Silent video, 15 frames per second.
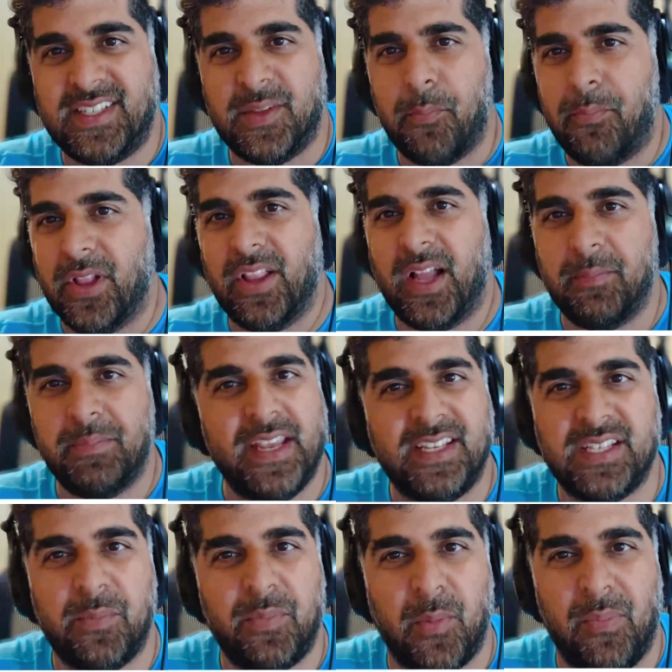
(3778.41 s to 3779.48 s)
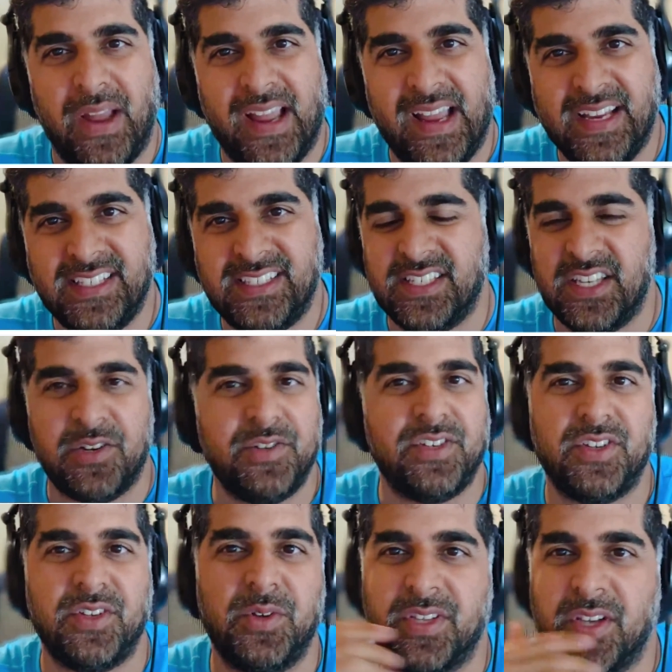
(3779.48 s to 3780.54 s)
The bellhop takes up our bags, you know, to
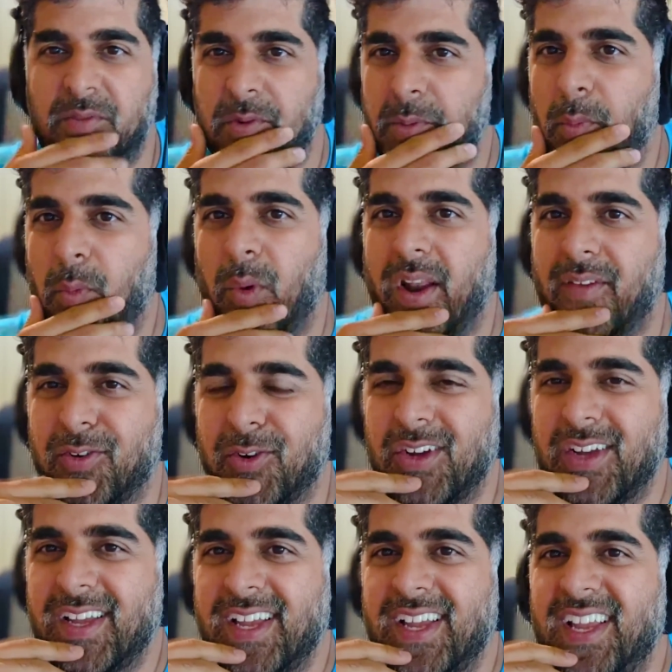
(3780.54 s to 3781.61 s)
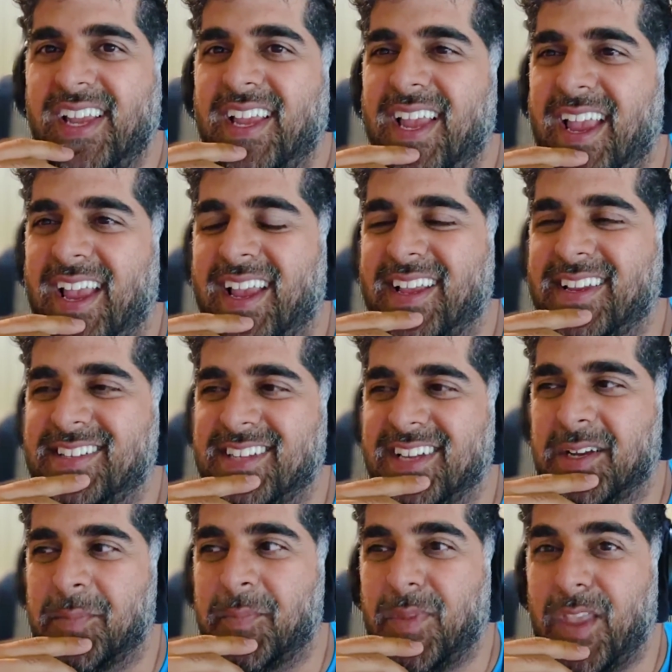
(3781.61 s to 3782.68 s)
the hotel room or whatever. And
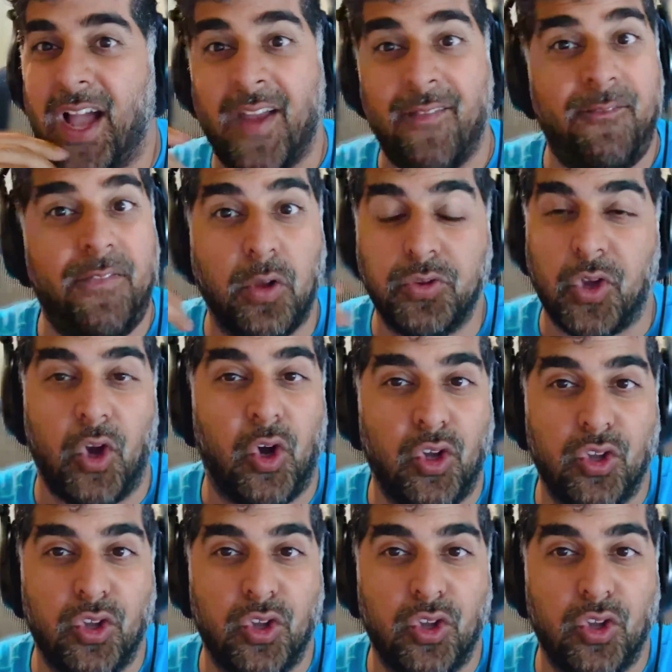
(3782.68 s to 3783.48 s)
um, I felt all